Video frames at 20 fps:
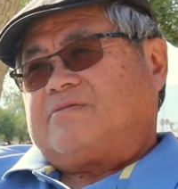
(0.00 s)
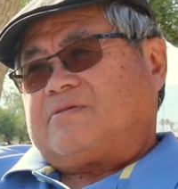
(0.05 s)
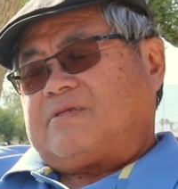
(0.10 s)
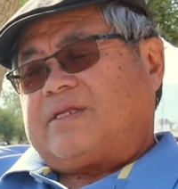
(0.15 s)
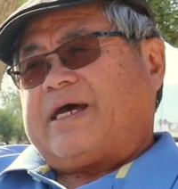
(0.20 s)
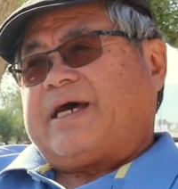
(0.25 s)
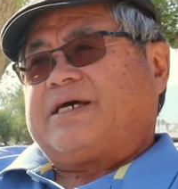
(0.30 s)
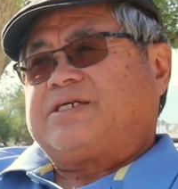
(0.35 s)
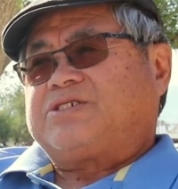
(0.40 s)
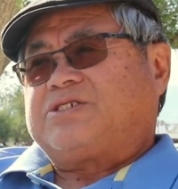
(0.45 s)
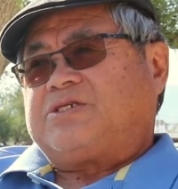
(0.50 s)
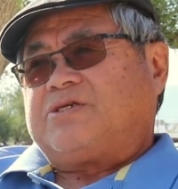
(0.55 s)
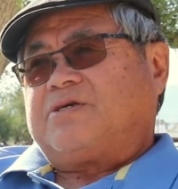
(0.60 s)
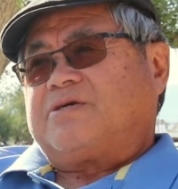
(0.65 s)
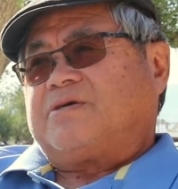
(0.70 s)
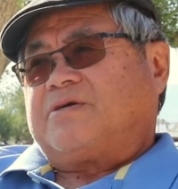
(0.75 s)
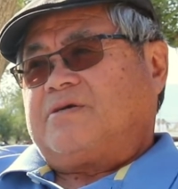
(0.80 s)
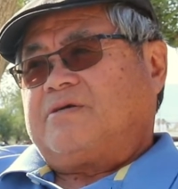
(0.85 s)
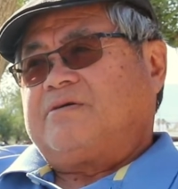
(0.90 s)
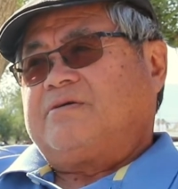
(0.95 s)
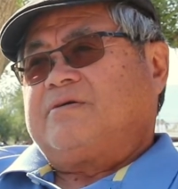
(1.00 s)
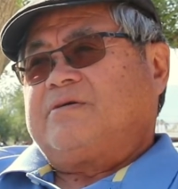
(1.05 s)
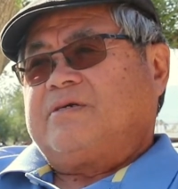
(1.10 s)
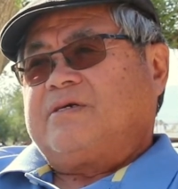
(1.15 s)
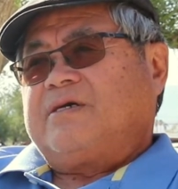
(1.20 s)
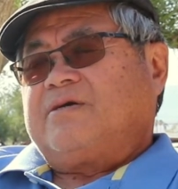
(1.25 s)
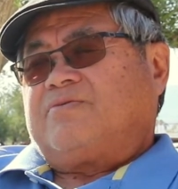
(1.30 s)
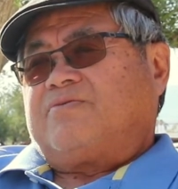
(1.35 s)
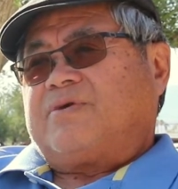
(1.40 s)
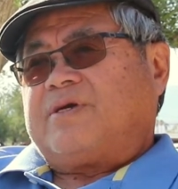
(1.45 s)
last year
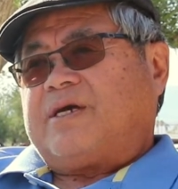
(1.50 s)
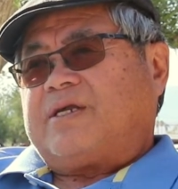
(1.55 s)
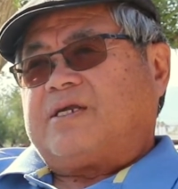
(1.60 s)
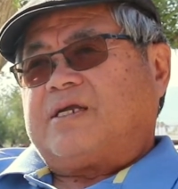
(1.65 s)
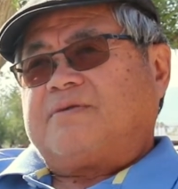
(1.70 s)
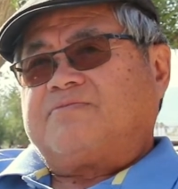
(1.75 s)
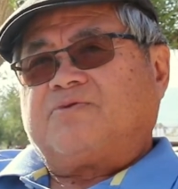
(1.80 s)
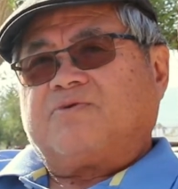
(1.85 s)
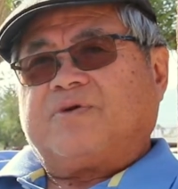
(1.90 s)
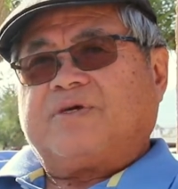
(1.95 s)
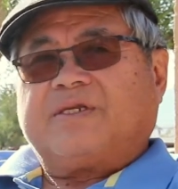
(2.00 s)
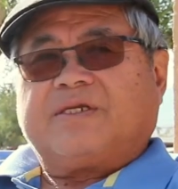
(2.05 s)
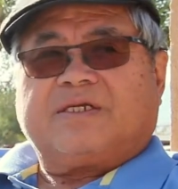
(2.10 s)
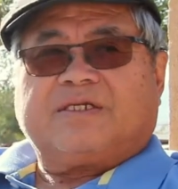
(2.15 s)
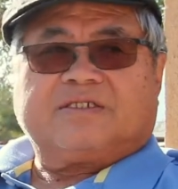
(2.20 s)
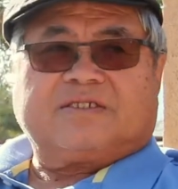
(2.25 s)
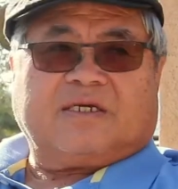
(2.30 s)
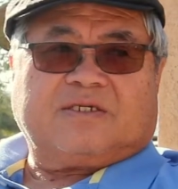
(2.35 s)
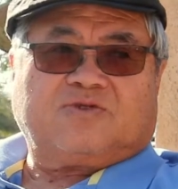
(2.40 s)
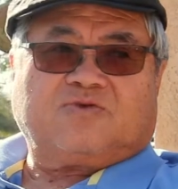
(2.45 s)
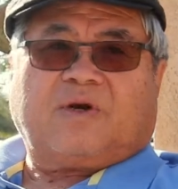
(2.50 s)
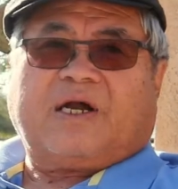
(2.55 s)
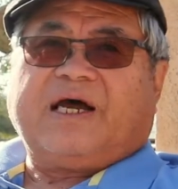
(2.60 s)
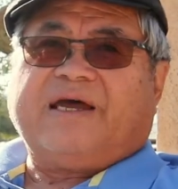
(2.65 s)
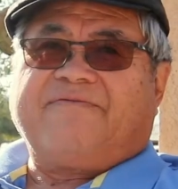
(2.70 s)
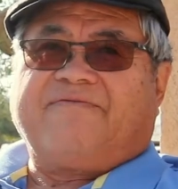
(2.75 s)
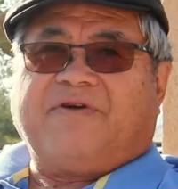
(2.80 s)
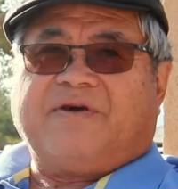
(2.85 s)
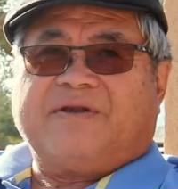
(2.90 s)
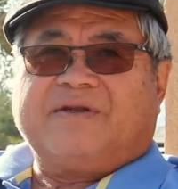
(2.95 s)
we ended up doing it as a
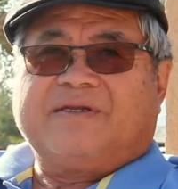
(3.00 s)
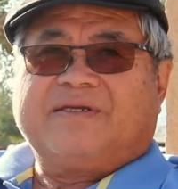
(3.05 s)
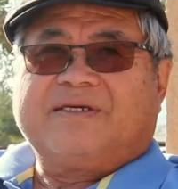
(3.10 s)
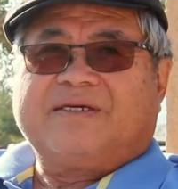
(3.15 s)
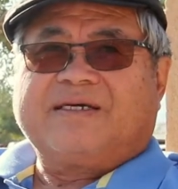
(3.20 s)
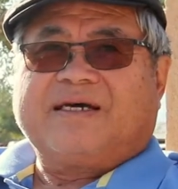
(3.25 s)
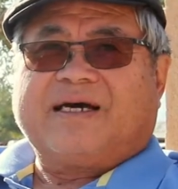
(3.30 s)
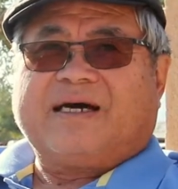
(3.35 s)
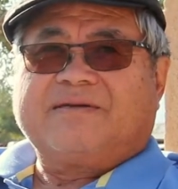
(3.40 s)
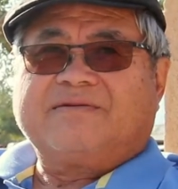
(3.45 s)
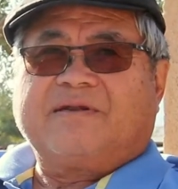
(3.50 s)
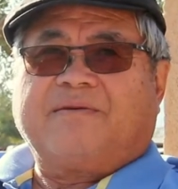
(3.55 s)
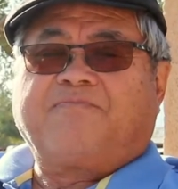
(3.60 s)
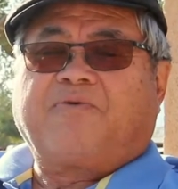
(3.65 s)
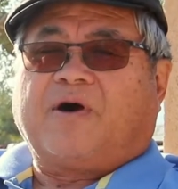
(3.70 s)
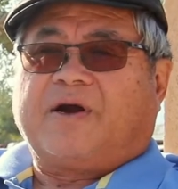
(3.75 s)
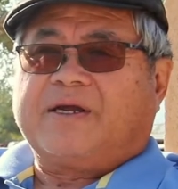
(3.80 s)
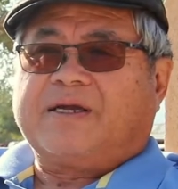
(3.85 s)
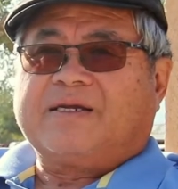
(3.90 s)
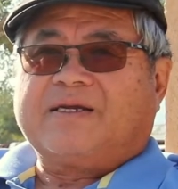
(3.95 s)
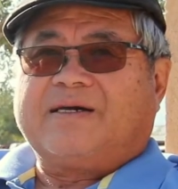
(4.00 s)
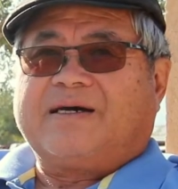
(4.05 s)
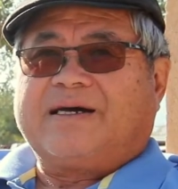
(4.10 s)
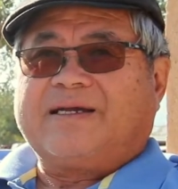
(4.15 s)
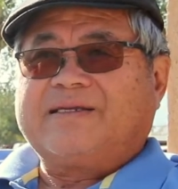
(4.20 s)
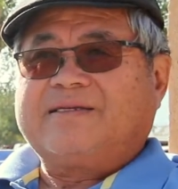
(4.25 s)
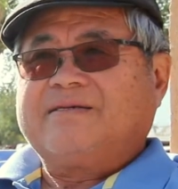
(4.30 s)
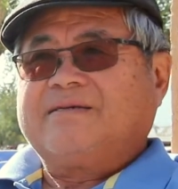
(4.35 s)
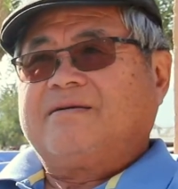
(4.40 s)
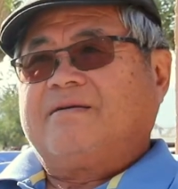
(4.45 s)
drive-in out in the parking
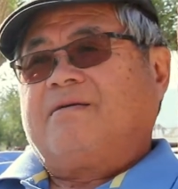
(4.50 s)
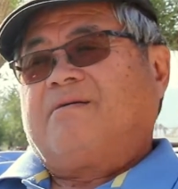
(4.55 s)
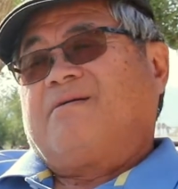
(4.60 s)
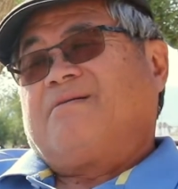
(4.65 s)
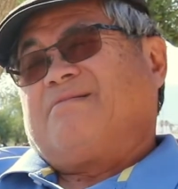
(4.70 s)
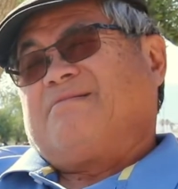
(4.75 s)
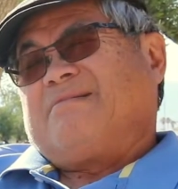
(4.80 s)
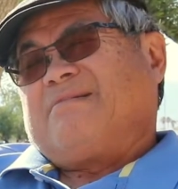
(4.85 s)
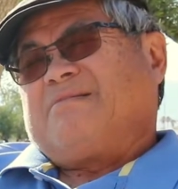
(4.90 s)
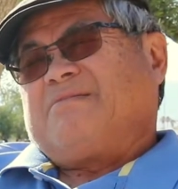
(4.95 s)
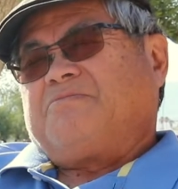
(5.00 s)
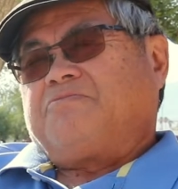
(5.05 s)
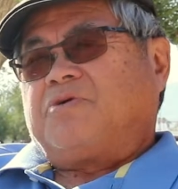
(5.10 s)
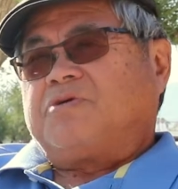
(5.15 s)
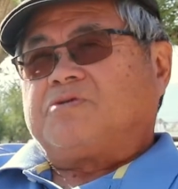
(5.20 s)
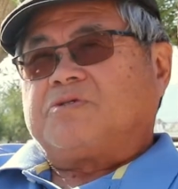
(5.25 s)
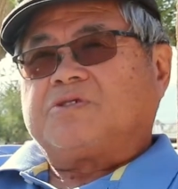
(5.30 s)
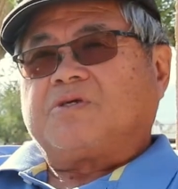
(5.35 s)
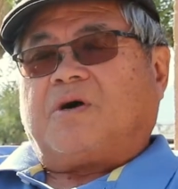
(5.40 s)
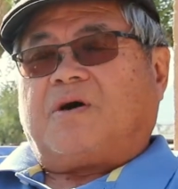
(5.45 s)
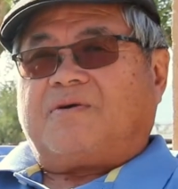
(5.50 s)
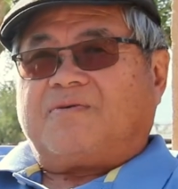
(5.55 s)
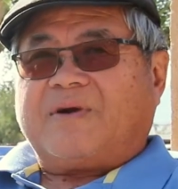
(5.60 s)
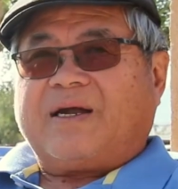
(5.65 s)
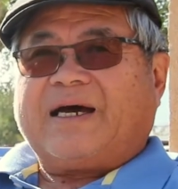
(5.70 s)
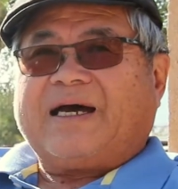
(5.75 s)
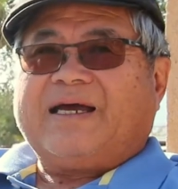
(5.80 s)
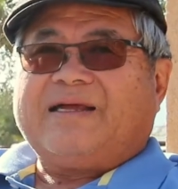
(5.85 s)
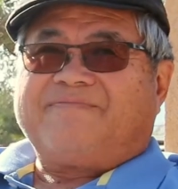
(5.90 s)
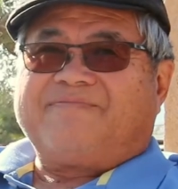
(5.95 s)
lot, which was all
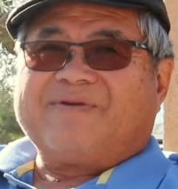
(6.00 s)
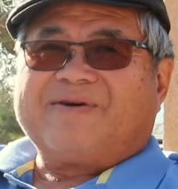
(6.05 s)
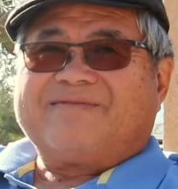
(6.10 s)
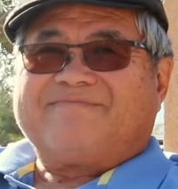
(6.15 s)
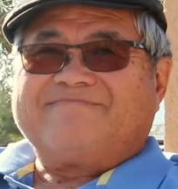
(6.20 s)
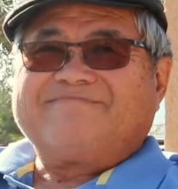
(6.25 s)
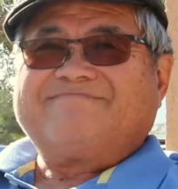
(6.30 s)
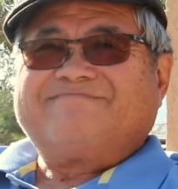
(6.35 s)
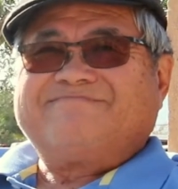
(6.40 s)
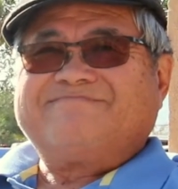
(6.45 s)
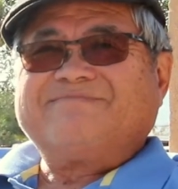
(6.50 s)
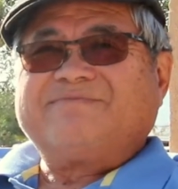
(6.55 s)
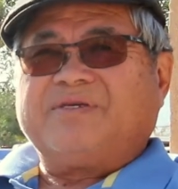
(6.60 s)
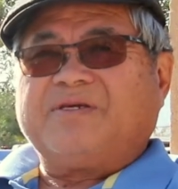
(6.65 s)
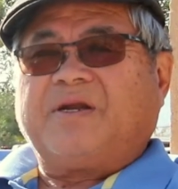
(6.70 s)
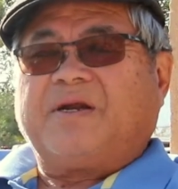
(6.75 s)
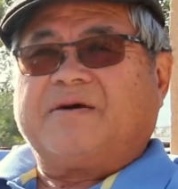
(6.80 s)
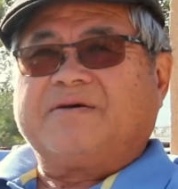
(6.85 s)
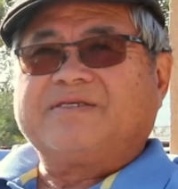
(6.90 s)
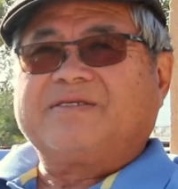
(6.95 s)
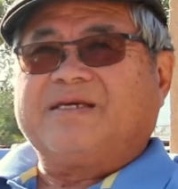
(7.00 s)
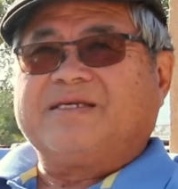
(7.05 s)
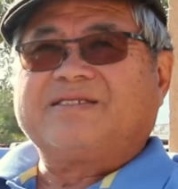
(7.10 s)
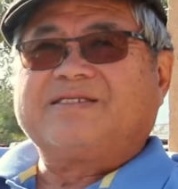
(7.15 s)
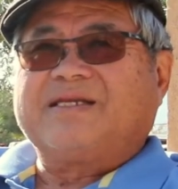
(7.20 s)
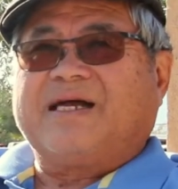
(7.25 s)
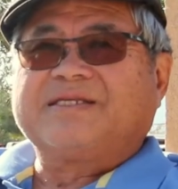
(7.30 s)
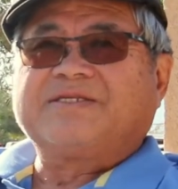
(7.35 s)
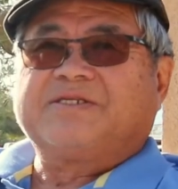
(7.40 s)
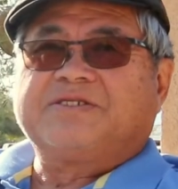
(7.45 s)
right, but
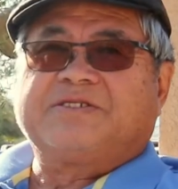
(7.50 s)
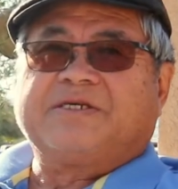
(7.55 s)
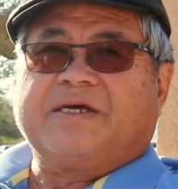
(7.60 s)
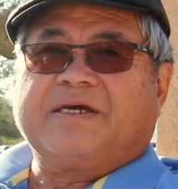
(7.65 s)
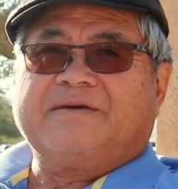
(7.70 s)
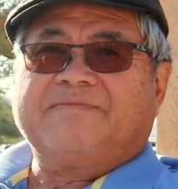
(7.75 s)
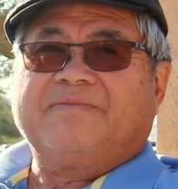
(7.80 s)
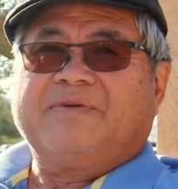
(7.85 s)
it's not the same.